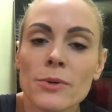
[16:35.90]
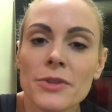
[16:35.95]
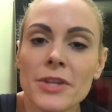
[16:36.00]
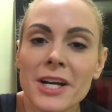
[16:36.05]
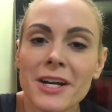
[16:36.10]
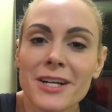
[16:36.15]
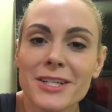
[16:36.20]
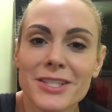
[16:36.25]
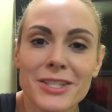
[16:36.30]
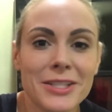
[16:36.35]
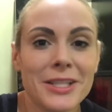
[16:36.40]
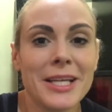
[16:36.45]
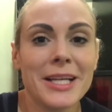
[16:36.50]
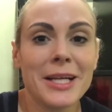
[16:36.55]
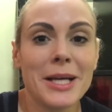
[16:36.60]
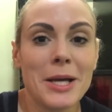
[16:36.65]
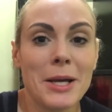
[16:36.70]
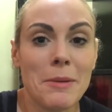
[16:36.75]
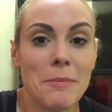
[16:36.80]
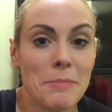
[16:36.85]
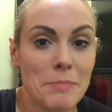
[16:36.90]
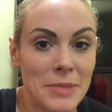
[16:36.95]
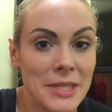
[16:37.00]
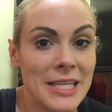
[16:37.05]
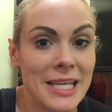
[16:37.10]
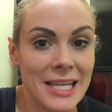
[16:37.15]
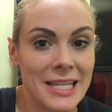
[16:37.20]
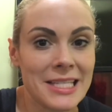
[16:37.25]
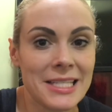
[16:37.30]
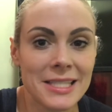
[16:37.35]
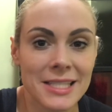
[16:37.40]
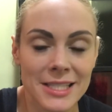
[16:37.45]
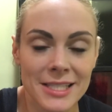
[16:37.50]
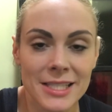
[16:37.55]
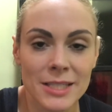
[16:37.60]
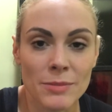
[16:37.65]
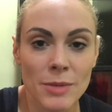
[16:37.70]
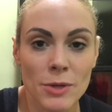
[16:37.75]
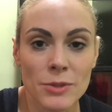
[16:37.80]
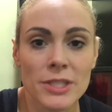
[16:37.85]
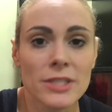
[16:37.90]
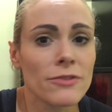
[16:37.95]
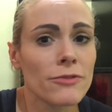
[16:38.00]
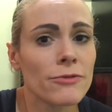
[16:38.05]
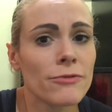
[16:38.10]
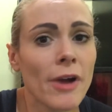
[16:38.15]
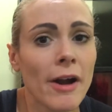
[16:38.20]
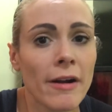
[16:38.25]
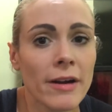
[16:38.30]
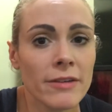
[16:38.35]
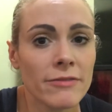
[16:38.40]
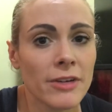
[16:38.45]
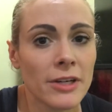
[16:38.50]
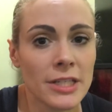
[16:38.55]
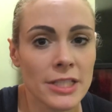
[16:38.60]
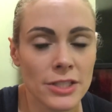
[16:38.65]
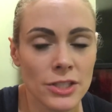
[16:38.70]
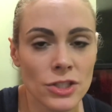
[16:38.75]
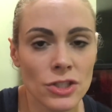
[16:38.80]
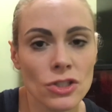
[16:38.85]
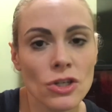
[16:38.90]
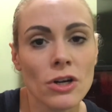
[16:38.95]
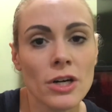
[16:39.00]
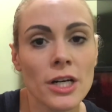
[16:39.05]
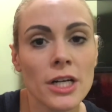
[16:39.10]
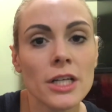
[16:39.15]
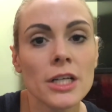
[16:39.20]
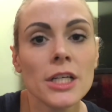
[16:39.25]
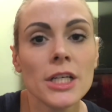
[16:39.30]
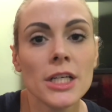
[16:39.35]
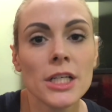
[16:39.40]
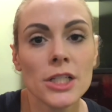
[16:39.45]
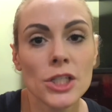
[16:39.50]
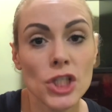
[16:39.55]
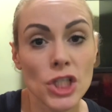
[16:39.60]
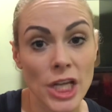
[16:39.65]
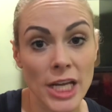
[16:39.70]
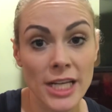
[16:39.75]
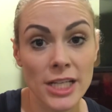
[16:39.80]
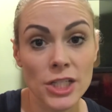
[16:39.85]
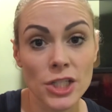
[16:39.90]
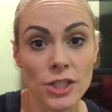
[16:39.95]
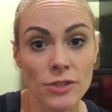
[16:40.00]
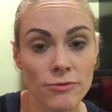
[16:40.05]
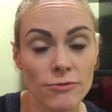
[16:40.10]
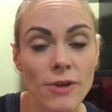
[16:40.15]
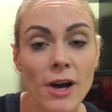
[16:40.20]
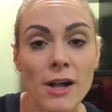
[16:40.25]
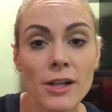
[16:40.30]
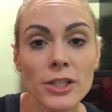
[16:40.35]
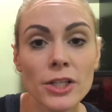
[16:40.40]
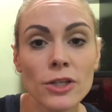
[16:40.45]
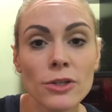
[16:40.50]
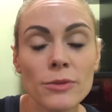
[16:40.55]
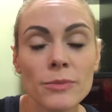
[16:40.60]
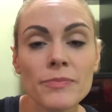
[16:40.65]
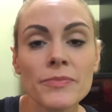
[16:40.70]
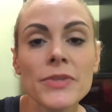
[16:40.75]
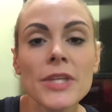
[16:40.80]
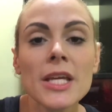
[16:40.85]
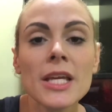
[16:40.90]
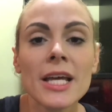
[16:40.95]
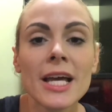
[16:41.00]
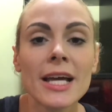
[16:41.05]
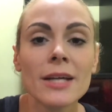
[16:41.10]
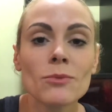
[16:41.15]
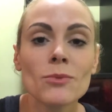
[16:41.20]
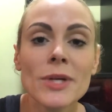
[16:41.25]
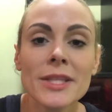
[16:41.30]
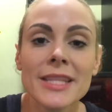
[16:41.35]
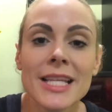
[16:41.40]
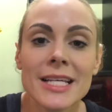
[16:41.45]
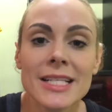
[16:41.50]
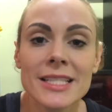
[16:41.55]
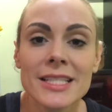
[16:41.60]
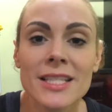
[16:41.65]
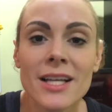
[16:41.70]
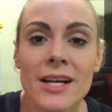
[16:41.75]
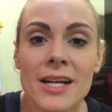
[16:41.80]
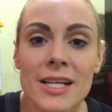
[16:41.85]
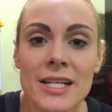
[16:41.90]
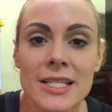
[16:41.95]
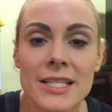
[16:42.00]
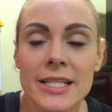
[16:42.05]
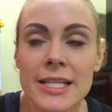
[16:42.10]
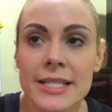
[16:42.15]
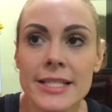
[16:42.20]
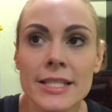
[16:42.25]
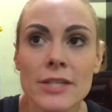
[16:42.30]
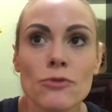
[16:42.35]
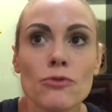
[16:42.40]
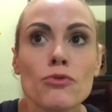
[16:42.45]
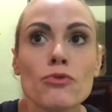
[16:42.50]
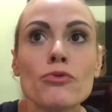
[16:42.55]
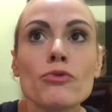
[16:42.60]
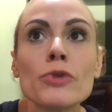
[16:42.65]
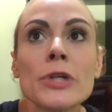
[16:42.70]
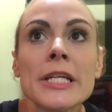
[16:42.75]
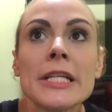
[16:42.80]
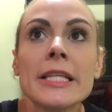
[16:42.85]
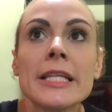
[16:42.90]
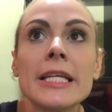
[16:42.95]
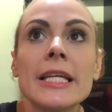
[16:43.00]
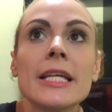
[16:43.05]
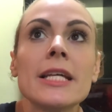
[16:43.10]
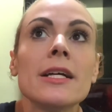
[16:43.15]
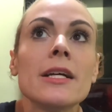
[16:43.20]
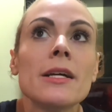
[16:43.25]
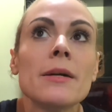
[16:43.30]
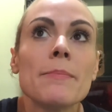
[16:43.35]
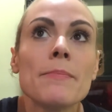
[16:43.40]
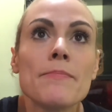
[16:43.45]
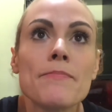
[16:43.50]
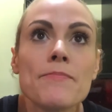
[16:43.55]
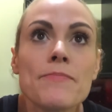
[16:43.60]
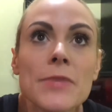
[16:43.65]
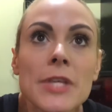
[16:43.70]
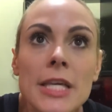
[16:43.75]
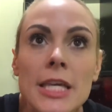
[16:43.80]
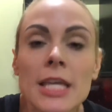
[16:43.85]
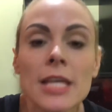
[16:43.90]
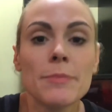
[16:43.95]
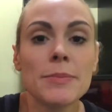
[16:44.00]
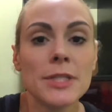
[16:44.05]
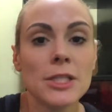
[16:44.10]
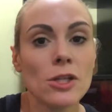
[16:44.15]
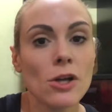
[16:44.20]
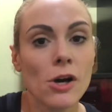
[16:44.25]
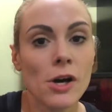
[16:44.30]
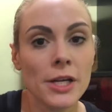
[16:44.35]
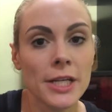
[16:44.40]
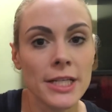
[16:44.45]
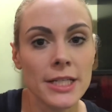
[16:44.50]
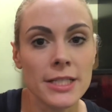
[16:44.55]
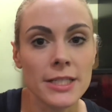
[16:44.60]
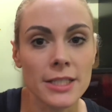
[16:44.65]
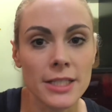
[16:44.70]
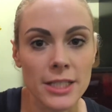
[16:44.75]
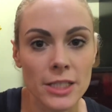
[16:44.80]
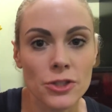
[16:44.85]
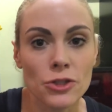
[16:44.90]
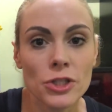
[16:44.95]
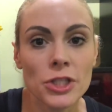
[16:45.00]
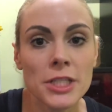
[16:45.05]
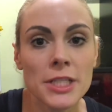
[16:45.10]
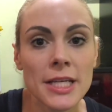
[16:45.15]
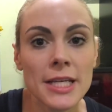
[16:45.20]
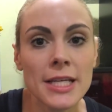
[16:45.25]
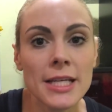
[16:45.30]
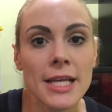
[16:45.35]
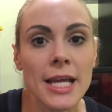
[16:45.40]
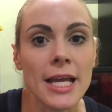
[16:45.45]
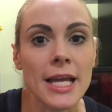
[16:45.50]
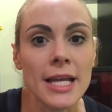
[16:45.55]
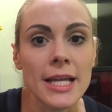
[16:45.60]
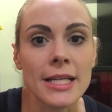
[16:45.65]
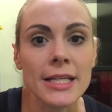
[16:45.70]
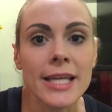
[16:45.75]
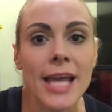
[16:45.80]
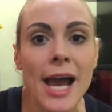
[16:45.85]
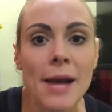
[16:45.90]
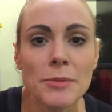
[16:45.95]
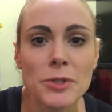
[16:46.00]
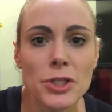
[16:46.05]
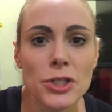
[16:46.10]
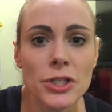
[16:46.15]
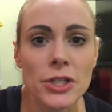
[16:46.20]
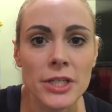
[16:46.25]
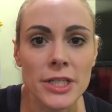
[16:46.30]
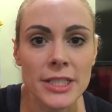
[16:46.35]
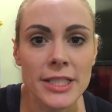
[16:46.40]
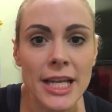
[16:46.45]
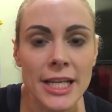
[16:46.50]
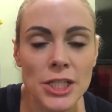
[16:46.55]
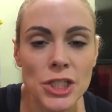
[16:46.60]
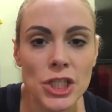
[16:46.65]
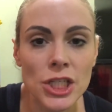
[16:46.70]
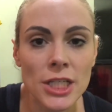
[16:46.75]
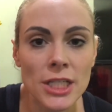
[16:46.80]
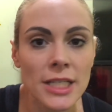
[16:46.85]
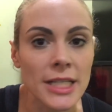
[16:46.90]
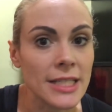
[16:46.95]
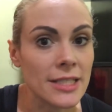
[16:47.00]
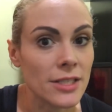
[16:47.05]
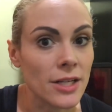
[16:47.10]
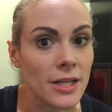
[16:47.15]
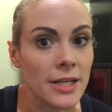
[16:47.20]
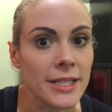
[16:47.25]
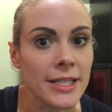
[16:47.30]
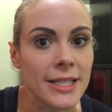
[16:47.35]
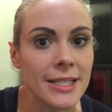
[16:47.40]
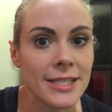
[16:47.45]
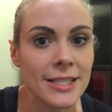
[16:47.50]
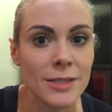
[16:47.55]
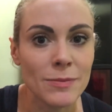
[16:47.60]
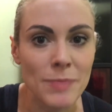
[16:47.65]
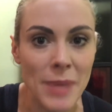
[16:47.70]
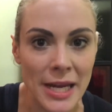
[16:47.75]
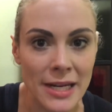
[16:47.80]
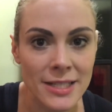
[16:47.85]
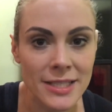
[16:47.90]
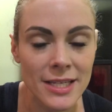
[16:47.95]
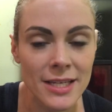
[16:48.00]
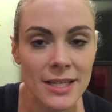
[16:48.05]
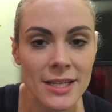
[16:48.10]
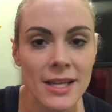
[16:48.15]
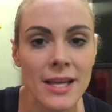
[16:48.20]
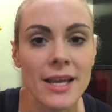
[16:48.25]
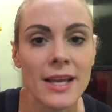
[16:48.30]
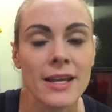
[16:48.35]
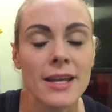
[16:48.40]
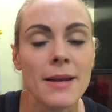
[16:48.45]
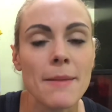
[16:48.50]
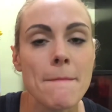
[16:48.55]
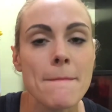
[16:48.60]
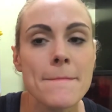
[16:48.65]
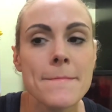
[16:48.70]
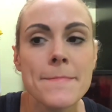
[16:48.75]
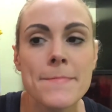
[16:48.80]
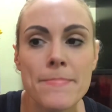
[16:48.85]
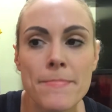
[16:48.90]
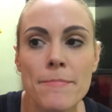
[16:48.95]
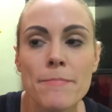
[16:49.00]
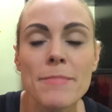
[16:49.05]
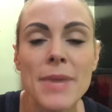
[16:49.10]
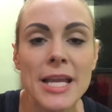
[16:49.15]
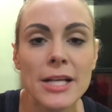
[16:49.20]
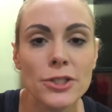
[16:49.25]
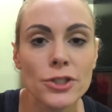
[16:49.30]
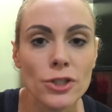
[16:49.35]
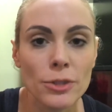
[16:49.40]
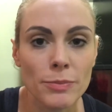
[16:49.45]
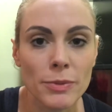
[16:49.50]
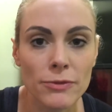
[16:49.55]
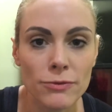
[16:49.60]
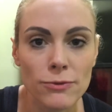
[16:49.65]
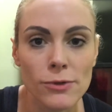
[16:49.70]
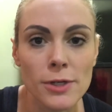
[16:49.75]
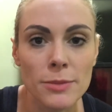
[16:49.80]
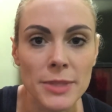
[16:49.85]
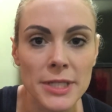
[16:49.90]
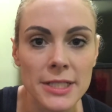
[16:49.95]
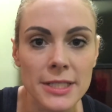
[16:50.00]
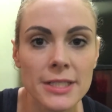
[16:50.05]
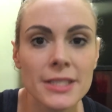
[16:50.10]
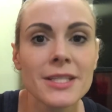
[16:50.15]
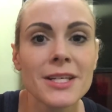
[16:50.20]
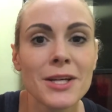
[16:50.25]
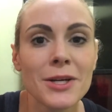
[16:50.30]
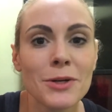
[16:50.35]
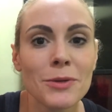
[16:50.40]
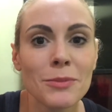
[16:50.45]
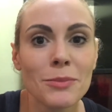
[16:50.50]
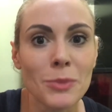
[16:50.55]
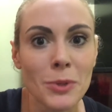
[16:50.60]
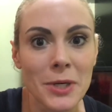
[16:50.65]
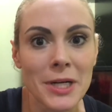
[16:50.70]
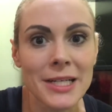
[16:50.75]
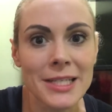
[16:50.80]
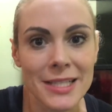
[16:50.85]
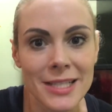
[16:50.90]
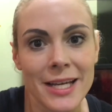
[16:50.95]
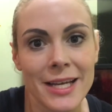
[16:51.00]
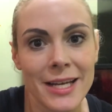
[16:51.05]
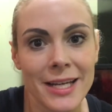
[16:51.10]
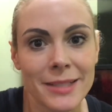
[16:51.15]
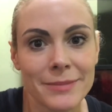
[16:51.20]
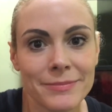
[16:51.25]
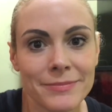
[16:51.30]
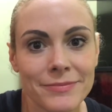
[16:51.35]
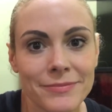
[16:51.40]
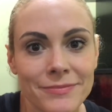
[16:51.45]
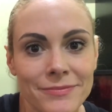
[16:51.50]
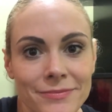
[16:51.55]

there to like a pianissimo. It's a very, very stark change in volume. And what that does is it really keeps the audience interested and captures their attention. It's unexpected and it makes your performance more exciting.